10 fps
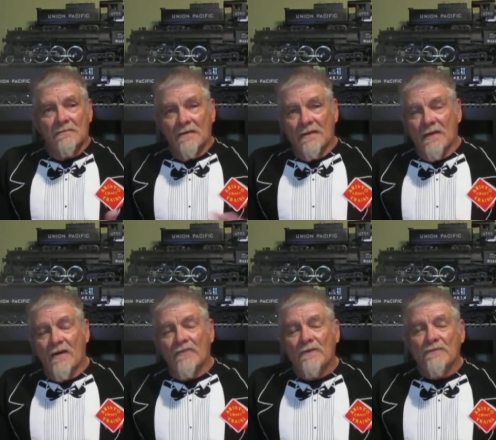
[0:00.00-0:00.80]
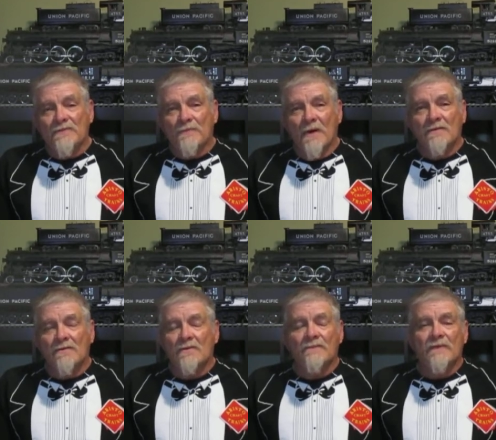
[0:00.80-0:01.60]
and how they responded
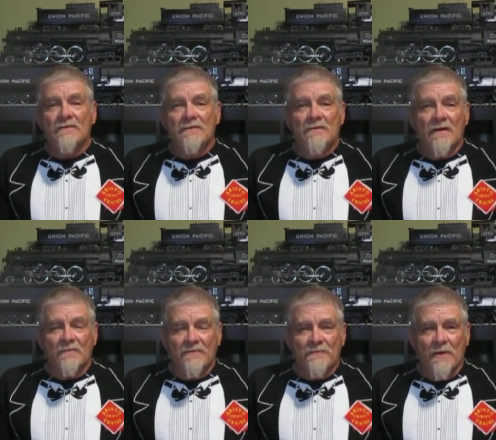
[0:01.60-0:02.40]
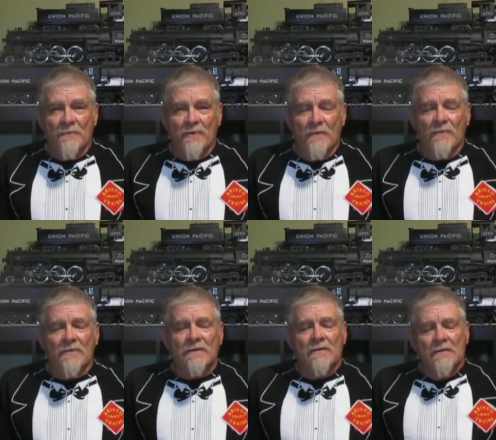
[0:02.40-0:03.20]
or if they did not respond
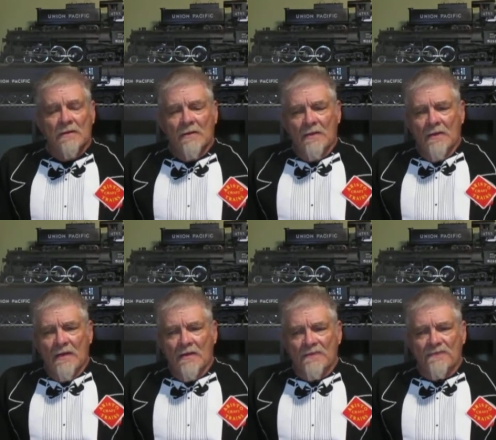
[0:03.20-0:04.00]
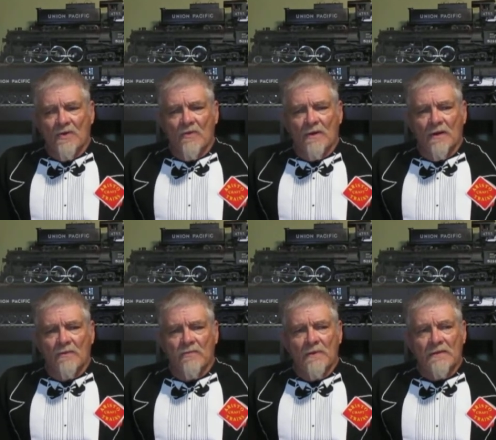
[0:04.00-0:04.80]
properly. And so
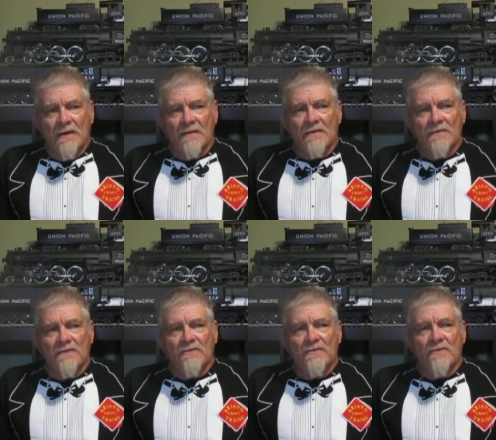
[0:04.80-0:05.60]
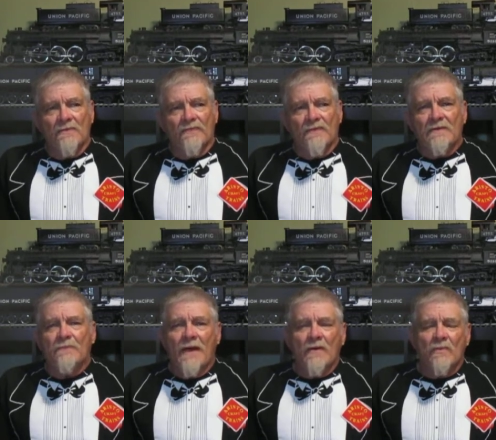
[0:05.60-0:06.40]
uh, we got to continue to think
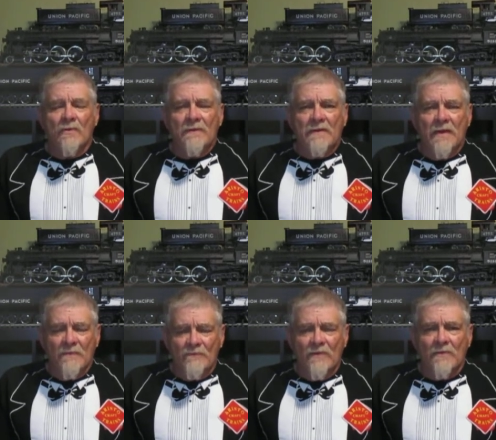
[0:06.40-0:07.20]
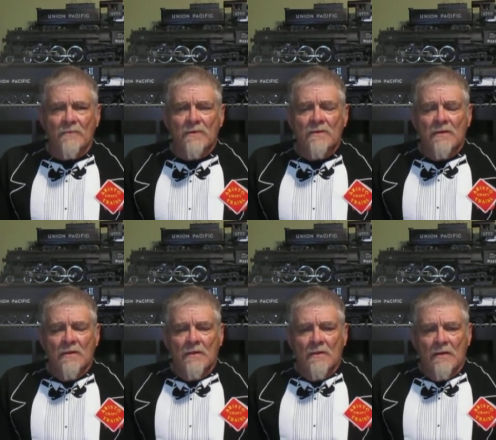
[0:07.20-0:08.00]
back where we came from.
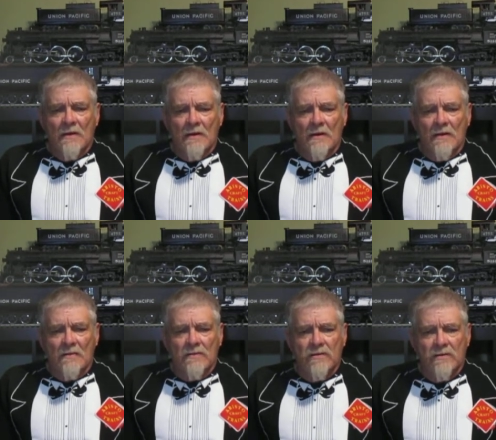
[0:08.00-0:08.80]
Uh,